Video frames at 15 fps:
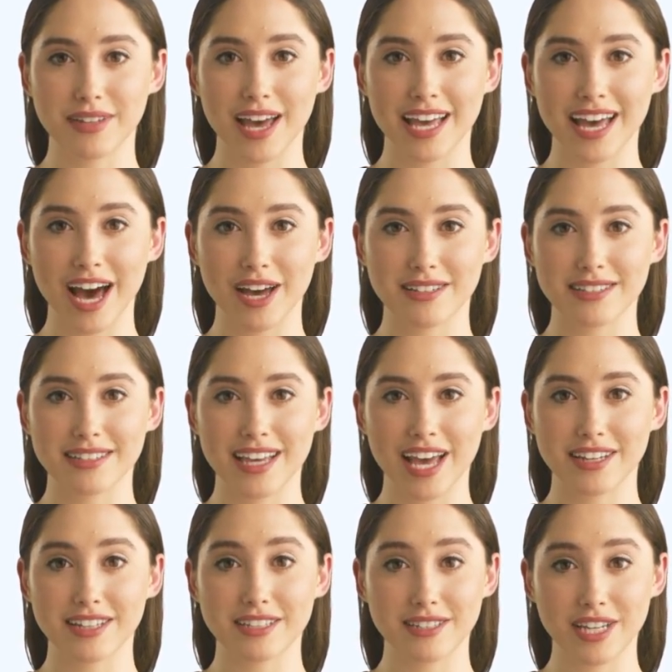An
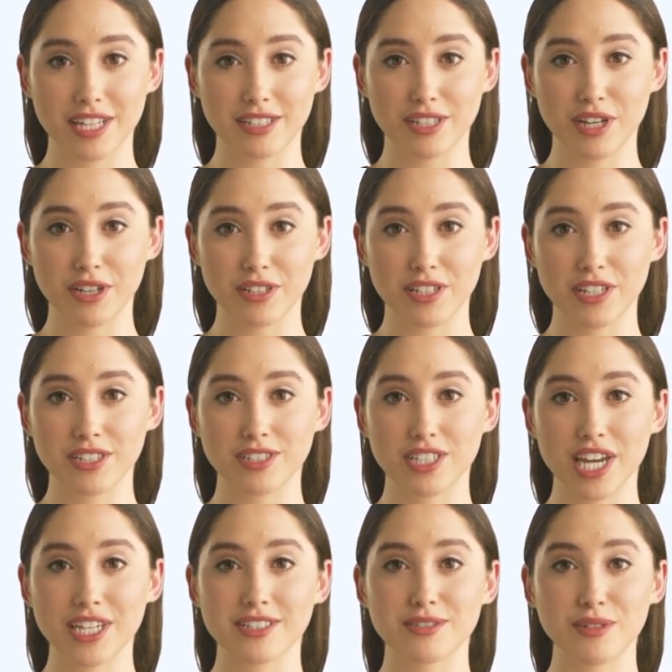outstanding teacher,
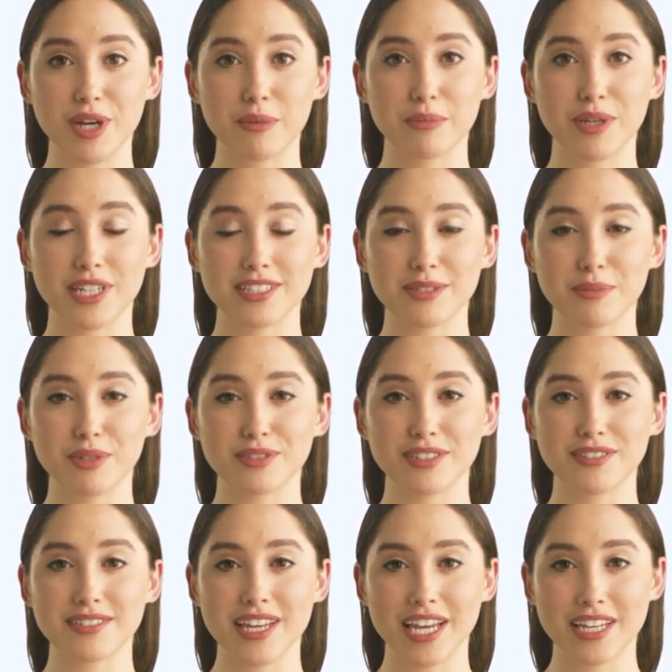James wrote Principles
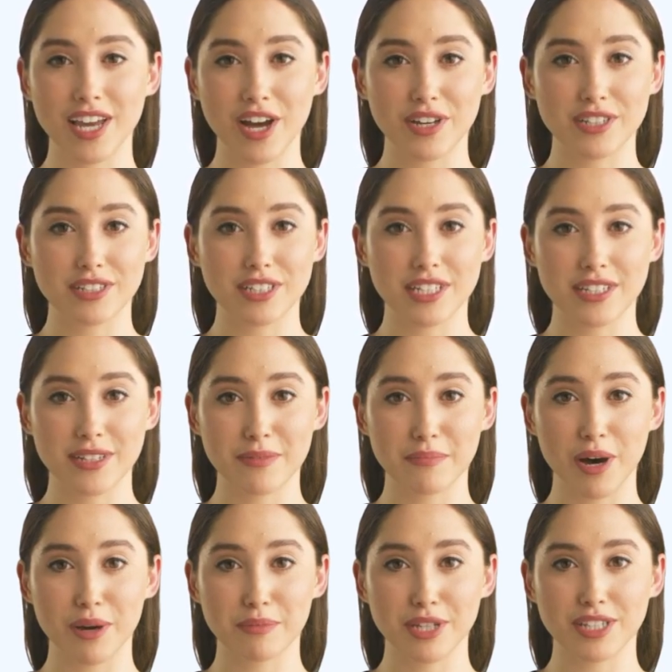of Psychology,
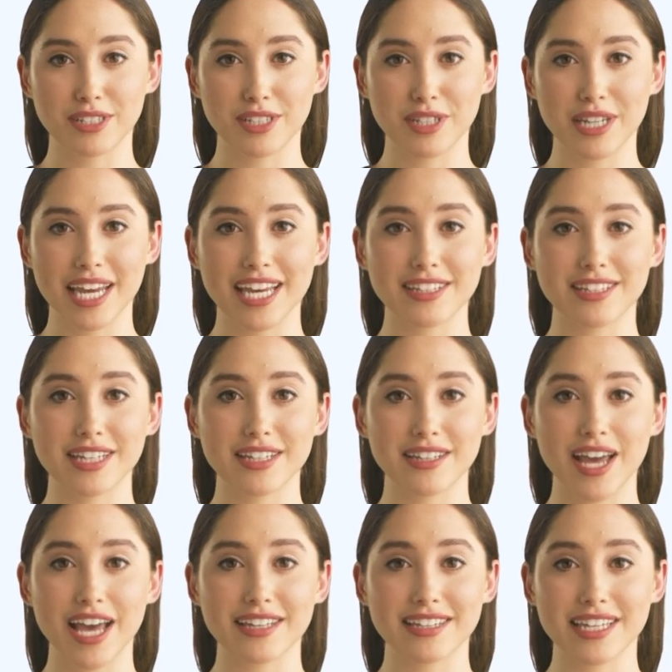published in
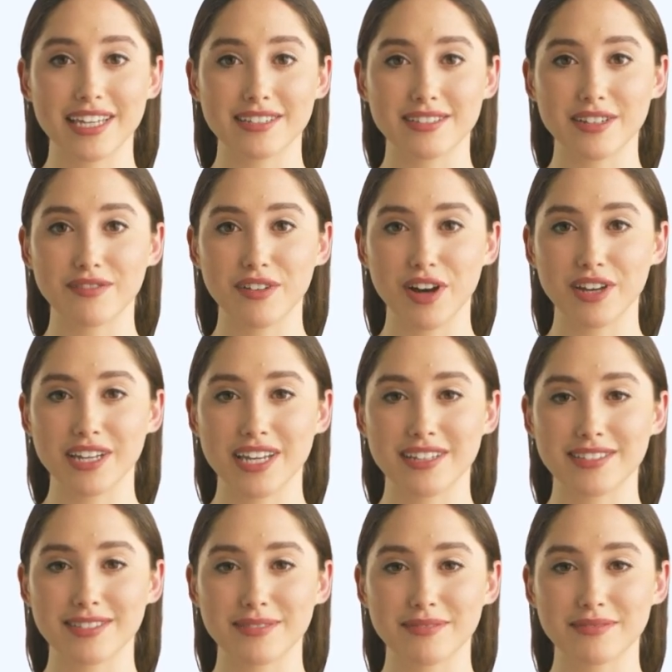1890 in 2
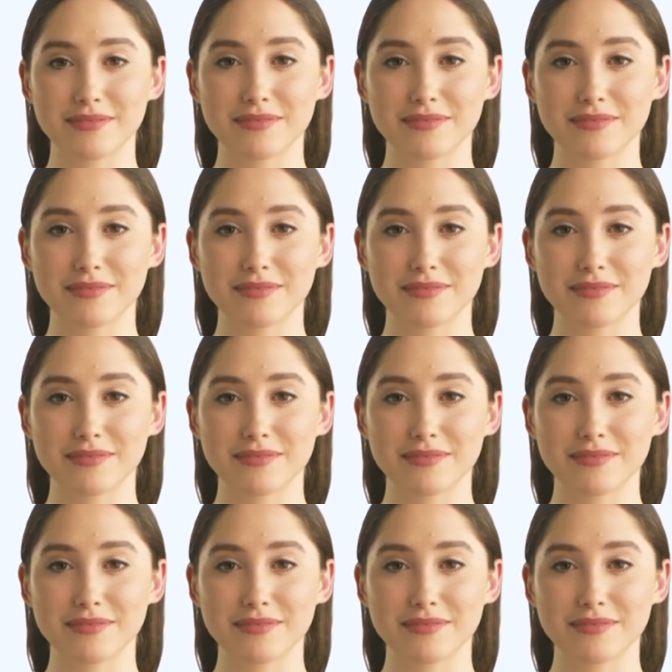volumes.